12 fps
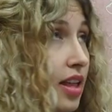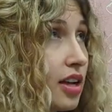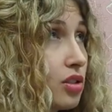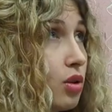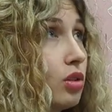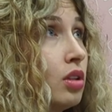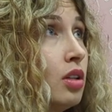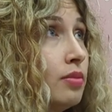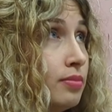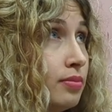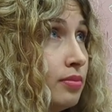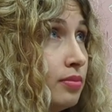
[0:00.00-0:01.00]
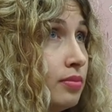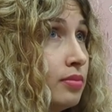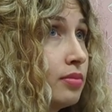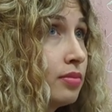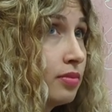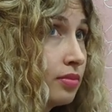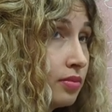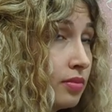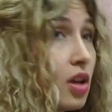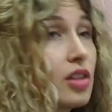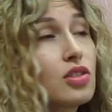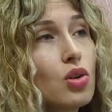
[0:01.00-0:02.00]
next note,
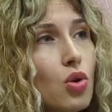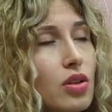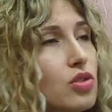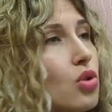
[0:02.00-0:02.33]
and so on.